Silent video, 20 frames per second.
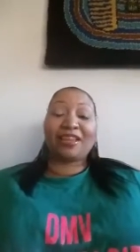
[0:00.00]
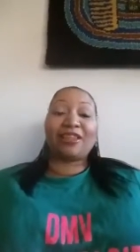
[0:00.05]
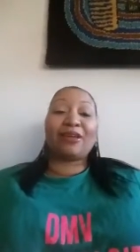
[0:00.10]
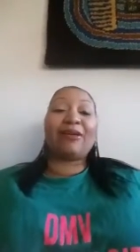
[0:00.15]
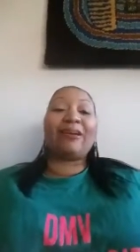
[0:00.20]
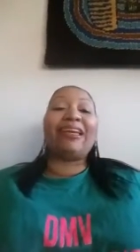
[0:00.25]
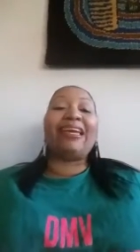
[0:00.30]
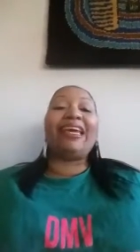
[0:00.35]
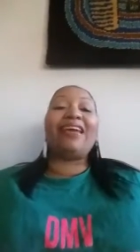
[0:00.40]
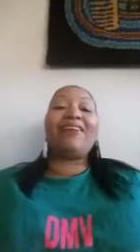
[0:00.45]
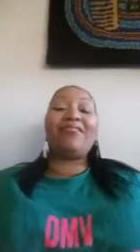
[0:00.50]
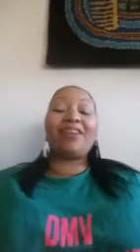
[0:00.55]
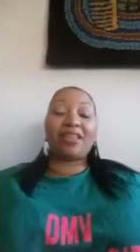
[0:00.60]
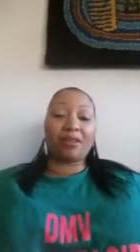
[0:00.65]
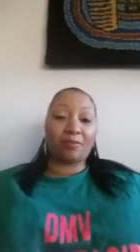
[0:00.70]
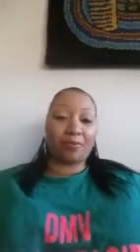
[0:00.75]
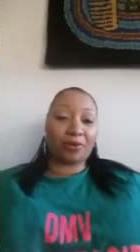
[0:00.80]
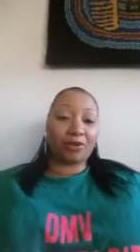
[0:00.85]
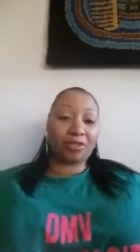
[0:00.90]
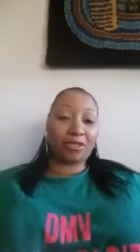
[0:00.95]
They're
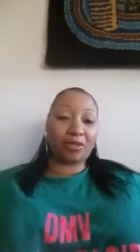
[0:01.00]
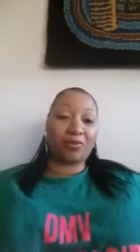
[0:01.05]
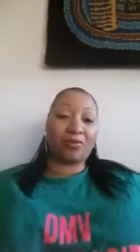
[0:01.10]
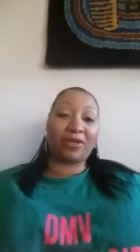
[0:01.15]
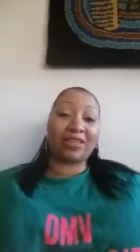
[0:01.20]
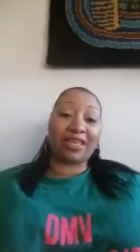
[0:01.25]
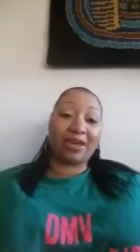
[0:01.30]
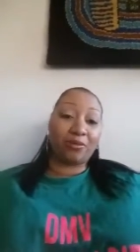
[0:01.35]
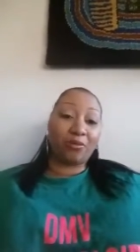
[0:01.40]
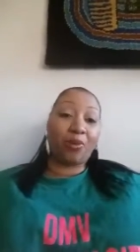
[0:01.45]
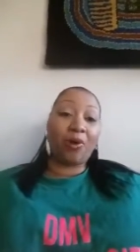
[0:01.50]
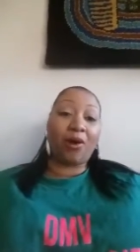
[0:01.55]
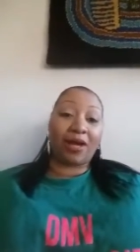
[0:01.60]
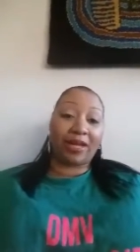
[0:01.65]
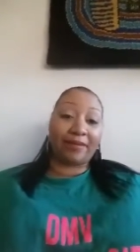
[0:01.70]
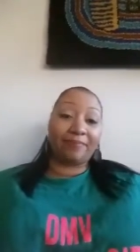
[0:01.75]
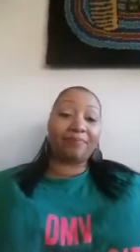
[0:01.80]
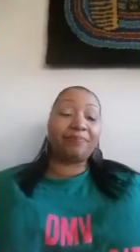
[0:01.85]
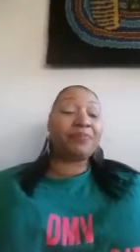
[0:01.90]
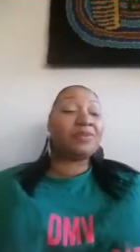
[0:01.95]
giving the person what they
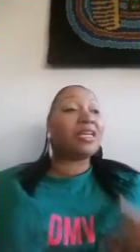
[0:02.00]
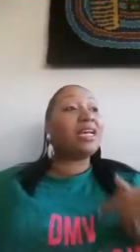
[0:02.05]
want.